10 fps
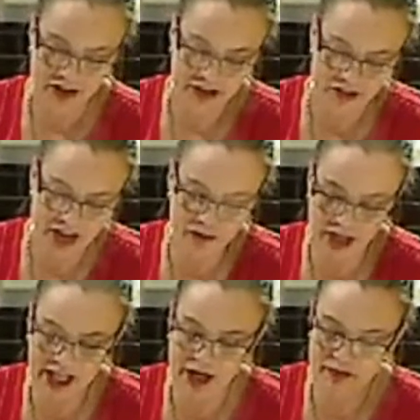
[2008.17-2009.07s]
You
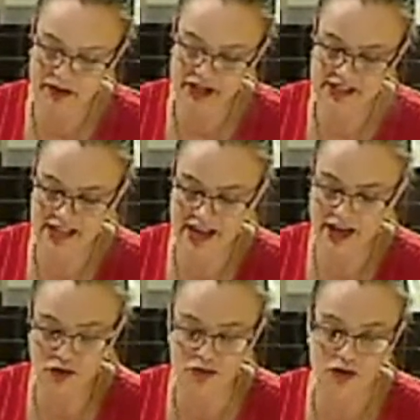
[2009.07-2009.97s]
really
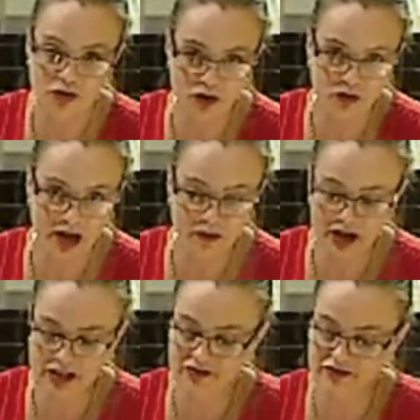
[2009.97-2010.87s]
appreciate good cookware
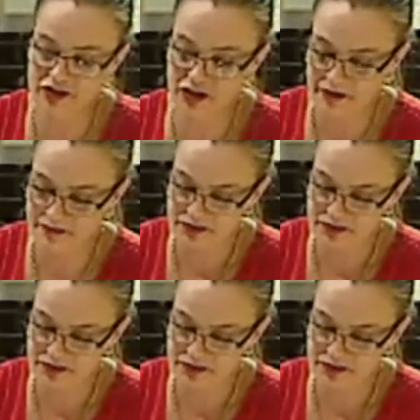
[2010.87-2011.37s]
when you've got it.